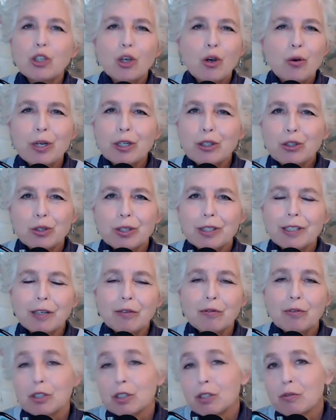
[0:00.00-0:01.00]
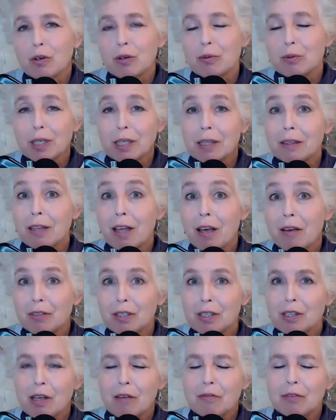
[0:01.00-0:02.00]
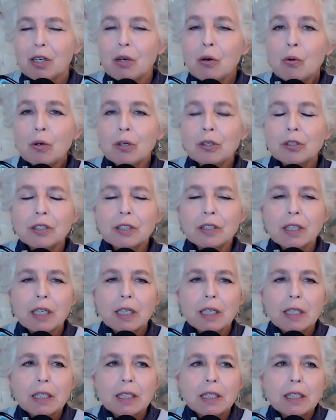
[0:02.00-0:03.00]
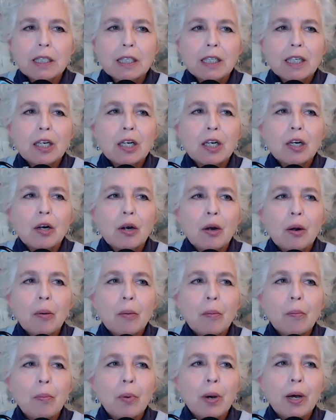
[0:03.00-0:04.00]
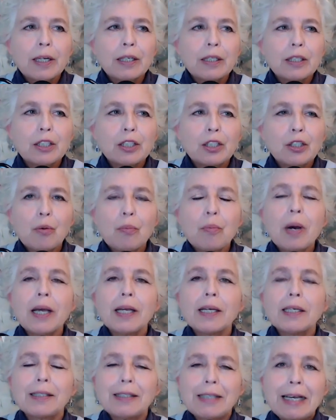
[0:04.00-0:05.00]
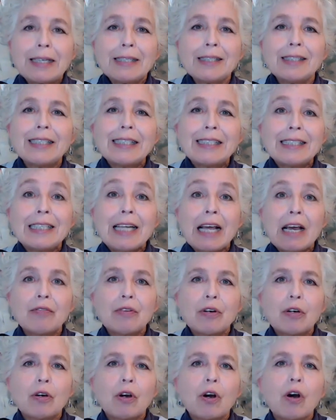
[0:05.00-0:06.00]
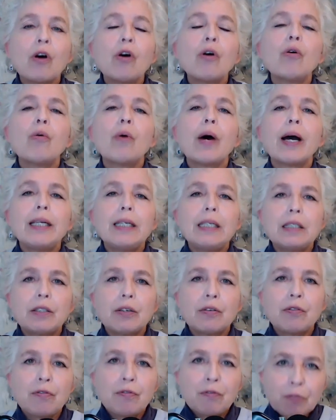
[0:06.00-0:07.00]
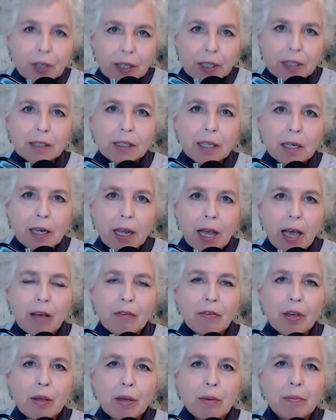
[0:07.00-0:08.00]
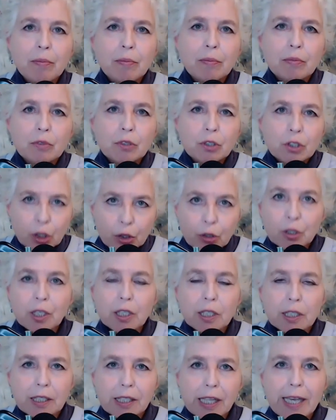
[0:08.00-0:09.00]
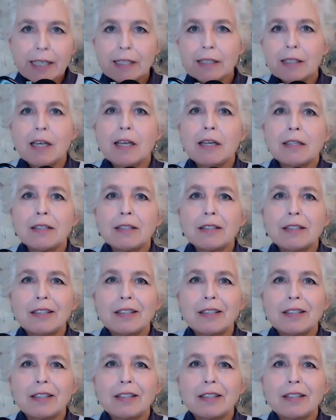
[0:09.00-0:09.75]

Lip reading: so interesting. First of all, he was a lovely, lovely horse. But, my intent is never, I need to fix and have him turn his legs in.